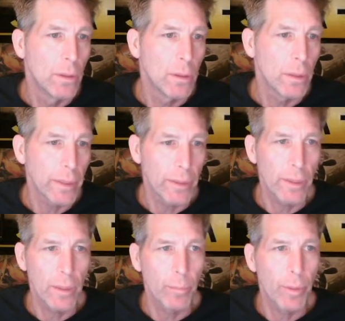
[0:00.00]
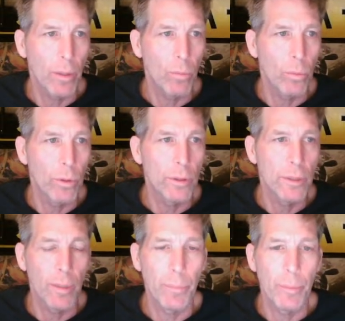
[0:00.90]
Like, think about words
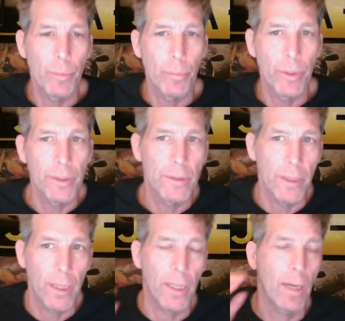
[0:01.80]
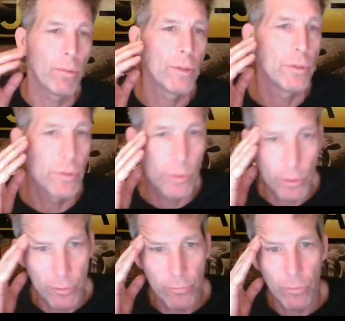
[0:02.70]
that people may say. How would you search
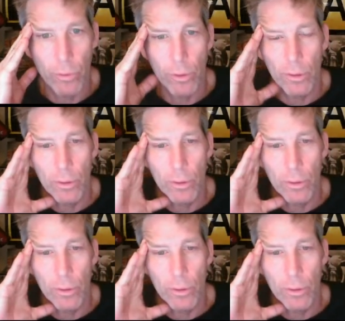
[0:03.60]
for,